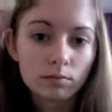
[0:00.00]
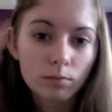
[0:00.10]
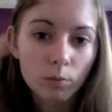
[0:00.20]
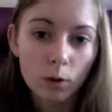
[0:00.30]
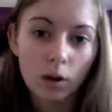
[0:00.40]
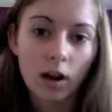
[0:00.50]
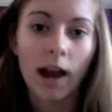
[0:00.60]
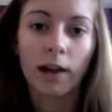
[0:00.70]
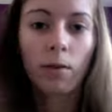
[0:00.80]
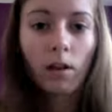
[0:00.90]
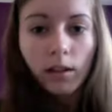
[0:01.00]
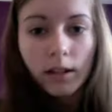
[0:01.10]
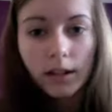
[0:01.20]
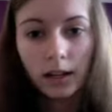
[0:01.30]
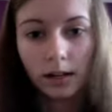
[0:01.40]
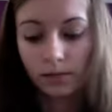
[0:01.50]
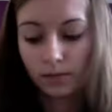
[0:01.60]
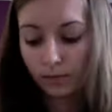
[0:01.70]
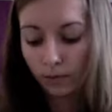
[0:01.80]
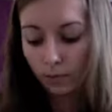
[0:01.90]
more high quality
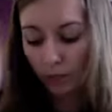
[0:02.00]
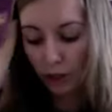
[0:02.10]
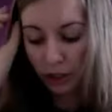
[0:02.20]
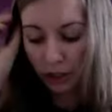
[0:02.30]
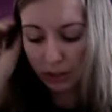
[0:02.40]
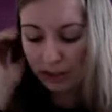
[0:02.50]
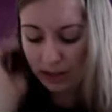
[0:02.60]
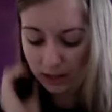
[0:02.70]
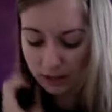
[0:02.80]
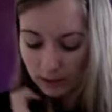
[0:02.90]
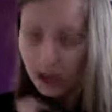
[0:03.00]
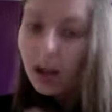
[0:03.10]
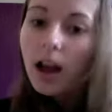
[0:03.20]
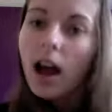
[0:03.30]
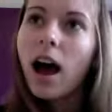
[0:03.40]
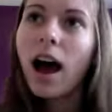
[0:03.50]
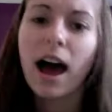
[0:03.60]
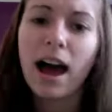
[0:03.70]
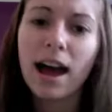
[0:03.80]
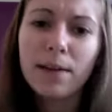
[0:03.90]
brushes because
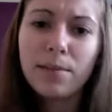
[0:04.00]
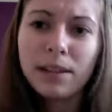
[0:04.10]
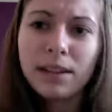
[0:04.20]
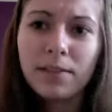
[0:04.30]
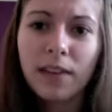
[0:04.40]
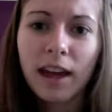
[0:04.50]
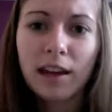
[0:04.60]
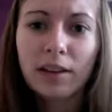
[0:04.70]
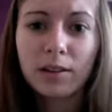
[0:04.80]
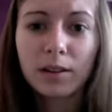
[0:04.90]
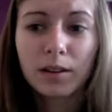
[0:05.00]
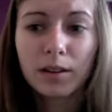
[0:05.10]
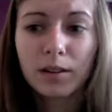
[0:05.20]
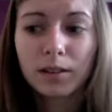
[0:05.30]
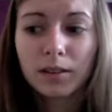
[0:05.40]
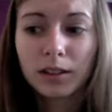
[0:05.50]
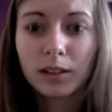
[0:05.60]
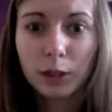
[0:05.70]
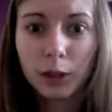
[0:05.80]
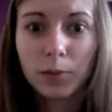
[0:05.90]
I believe that
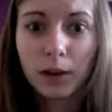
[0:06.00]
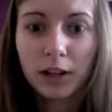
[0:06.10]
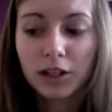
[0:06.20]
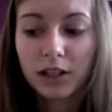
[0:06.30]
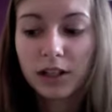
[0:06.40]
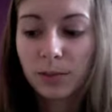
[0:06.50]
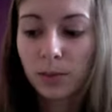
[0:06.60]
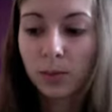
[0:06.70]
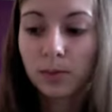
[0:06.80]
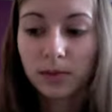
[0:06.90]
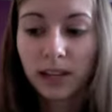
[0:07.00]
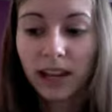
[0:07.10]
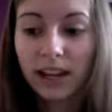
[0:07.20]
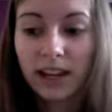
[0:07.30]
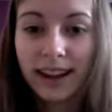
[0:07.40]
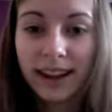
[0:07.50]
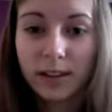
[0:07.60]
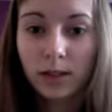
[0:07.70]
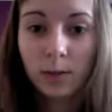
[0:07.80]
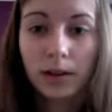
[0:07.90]
good brushes can
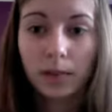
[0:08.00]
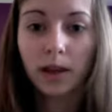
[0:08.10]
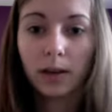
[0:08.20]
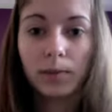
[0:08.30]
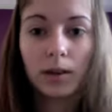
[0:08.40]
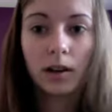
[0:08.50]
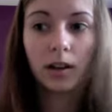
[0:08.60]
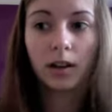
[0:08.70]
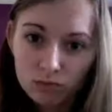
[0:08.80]
enhance the way your makeup look.